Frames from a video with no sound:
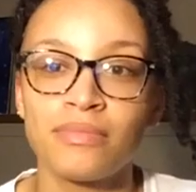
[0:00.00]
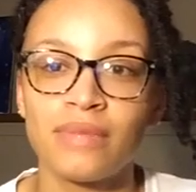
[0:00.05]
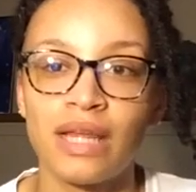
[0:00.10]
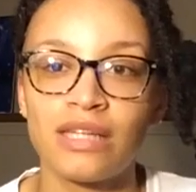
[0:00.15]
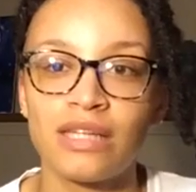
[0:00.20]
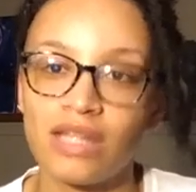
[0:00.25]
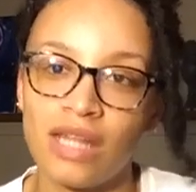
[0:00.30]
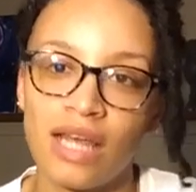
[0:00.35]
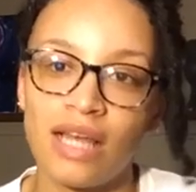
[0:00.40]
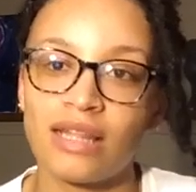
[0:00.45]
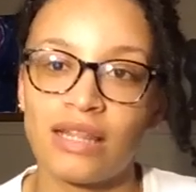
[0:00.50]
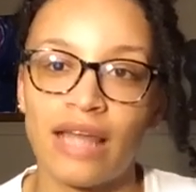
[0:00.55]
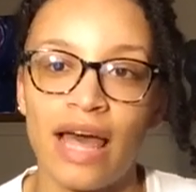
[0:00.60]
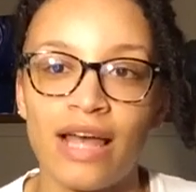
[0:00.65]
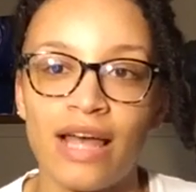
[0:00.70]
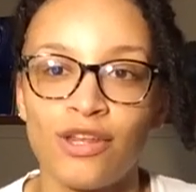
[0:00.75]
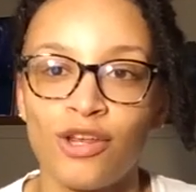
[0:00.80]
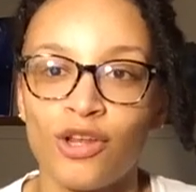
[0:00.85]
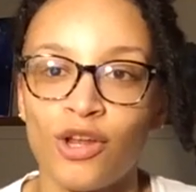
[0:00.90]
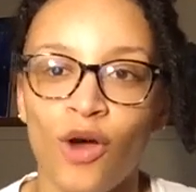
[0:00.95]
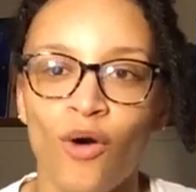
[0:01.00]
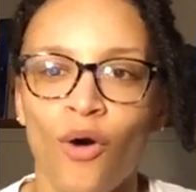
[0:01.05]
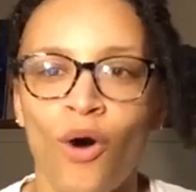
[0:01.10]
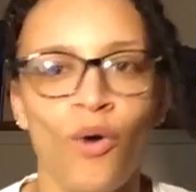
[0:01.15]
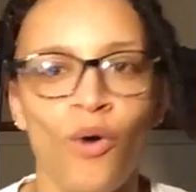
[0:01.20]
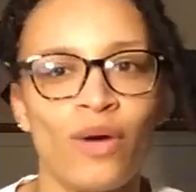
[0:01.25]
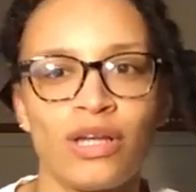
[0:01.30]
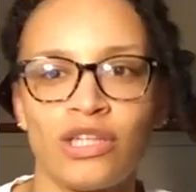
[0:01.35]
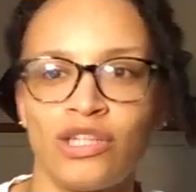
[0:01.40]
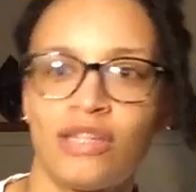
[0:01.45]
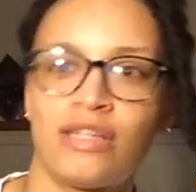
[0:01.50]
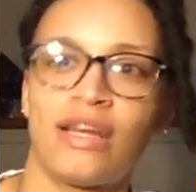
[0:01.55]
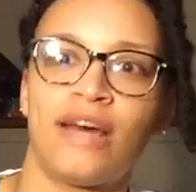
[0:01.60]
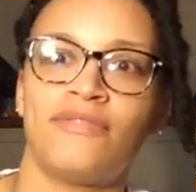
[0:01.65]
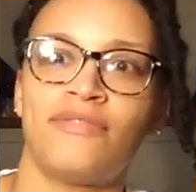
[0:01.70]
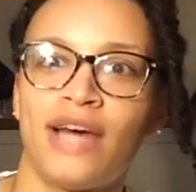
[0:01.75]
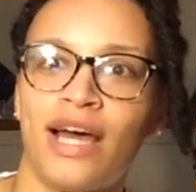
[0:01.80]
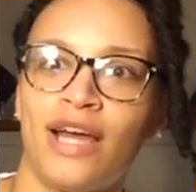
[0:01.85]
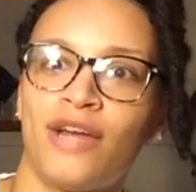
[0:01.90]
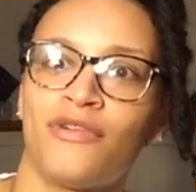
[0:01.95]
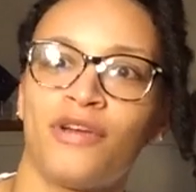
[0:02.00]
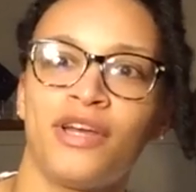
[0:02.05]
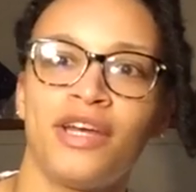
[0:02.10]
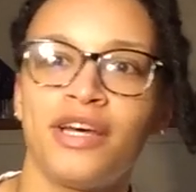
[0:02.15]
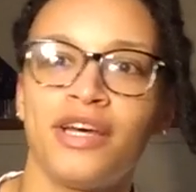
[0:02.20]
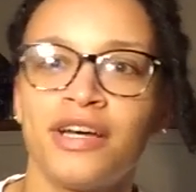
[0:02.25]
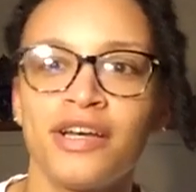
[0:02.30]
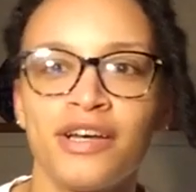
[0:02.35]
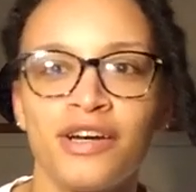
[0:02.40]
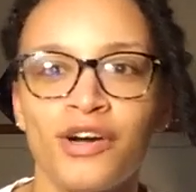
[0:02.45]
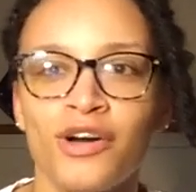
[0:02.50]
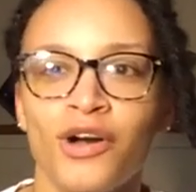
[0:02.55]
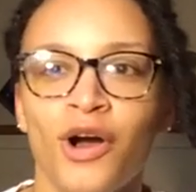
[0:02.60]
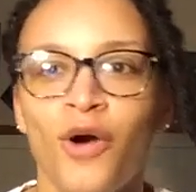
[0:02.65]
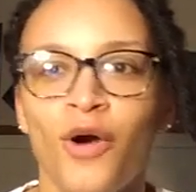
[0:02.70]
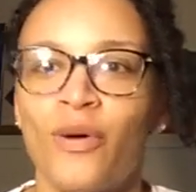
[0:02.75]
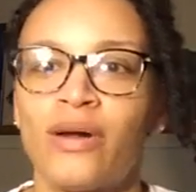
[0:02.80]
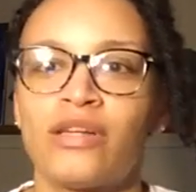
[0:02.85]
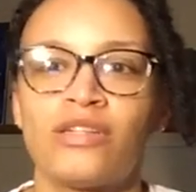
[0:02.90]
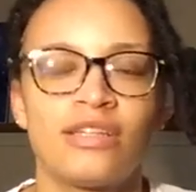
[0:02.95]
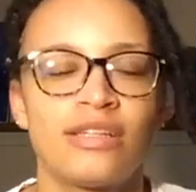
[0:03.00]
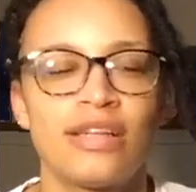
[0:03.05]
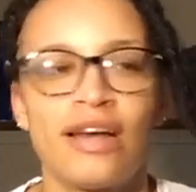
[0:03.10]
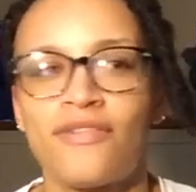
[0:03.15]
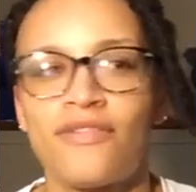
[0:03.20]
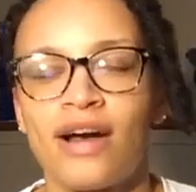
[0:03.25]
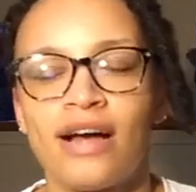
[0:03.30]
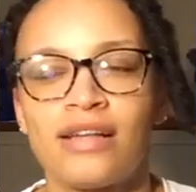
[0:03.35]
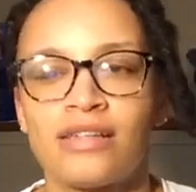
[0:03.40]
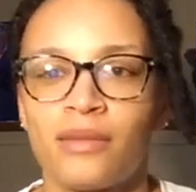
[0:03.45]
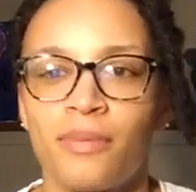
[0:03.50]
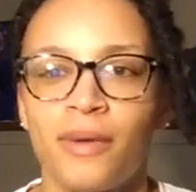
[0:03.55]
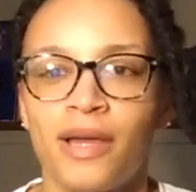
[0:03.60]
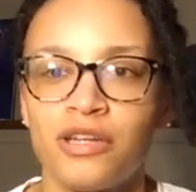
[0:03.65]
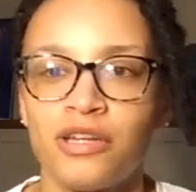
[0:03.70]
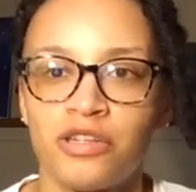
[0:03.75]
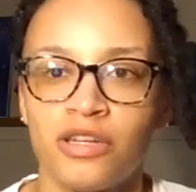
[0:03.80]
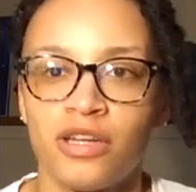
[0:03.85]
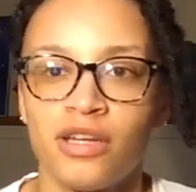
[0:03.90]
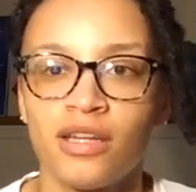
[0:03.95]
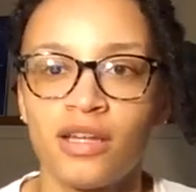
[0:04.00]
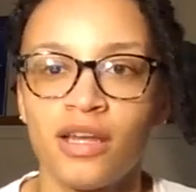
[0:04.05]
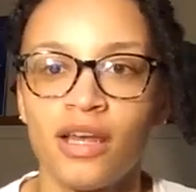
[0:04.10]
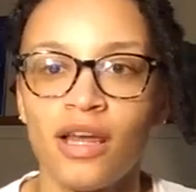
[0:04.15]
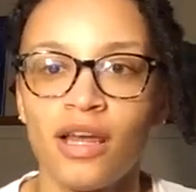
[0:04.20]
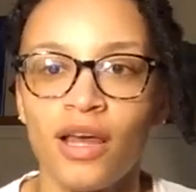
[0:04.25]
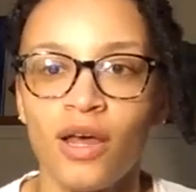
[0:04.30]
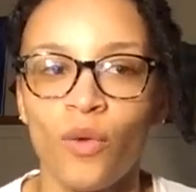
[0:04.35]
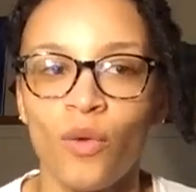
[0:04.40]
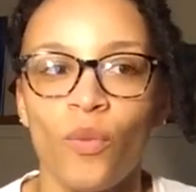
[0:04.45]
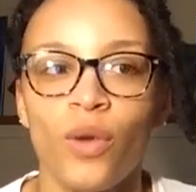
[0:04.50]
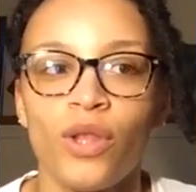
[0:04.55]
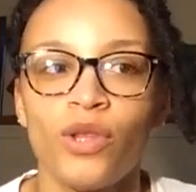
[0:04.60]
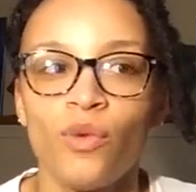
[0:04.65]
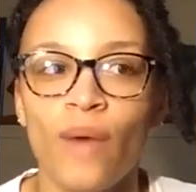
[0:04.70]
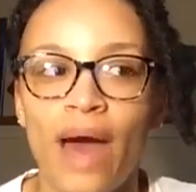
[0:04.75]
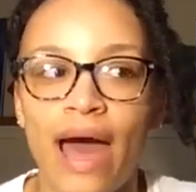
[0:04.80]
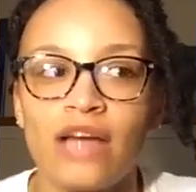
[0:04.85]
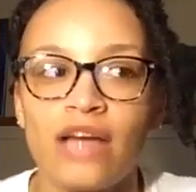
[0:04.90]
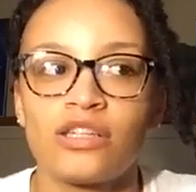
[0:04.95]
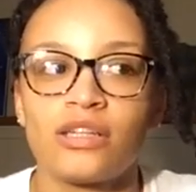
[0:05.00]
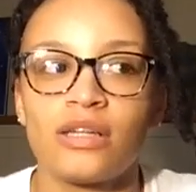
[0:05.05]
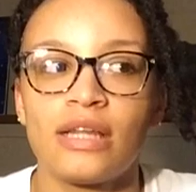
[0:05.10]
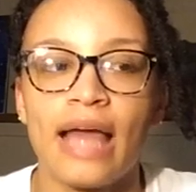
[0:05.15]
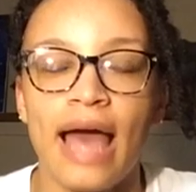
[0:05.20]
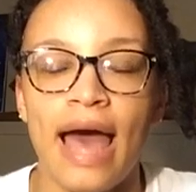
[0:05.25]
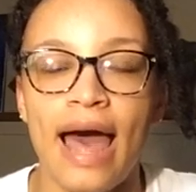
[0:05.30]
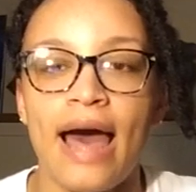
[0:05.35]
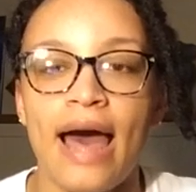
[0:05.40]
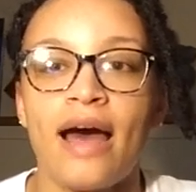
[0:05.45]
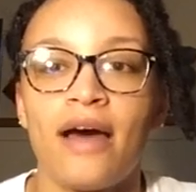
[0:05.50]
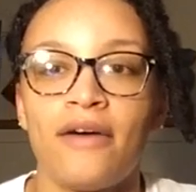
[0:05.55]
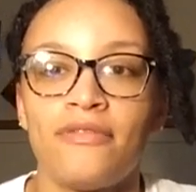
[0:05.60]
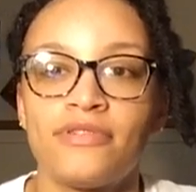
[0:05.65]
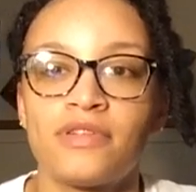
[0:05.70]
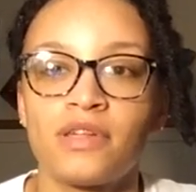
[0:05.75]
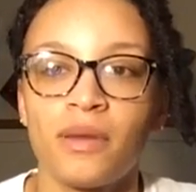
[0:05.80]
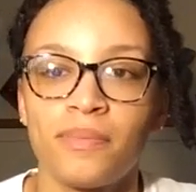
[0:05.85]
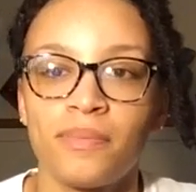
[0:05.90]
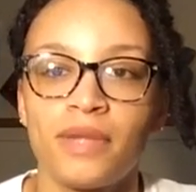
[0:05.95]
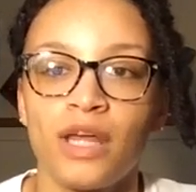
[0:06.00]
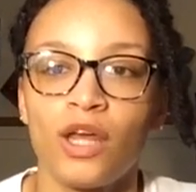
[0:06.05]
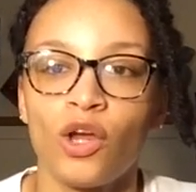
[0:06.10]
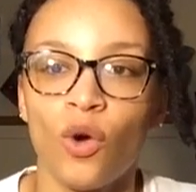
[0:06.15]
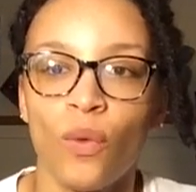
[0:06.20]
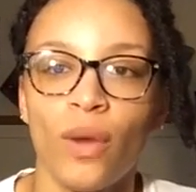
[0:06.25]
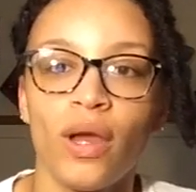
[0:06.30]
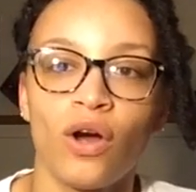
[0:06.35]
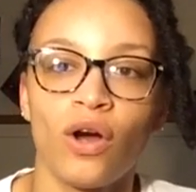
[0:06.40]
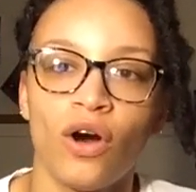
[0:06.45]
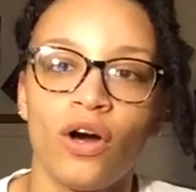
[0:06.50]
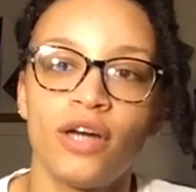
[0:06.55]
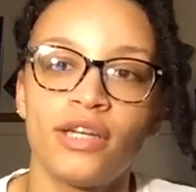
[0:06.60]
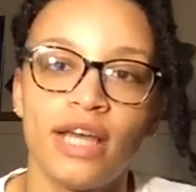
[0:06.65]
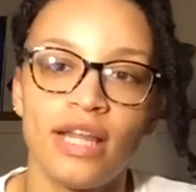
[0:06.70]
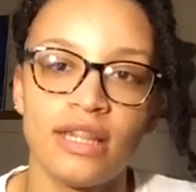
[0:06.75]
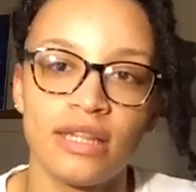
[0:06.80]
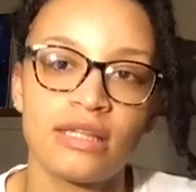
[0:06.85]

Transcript: They think that, oh, I just have diarrhea, or oh, I just have constipation, when you actually have something going on